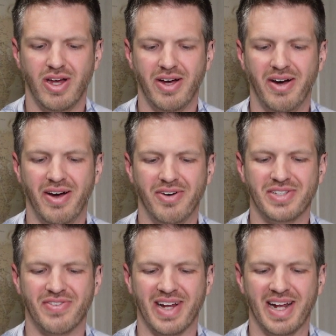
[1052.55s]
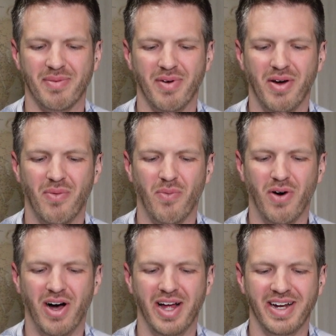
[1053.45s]
I always forget them,
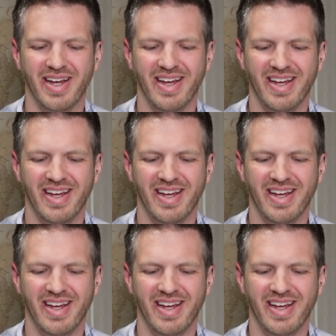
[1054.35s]
1,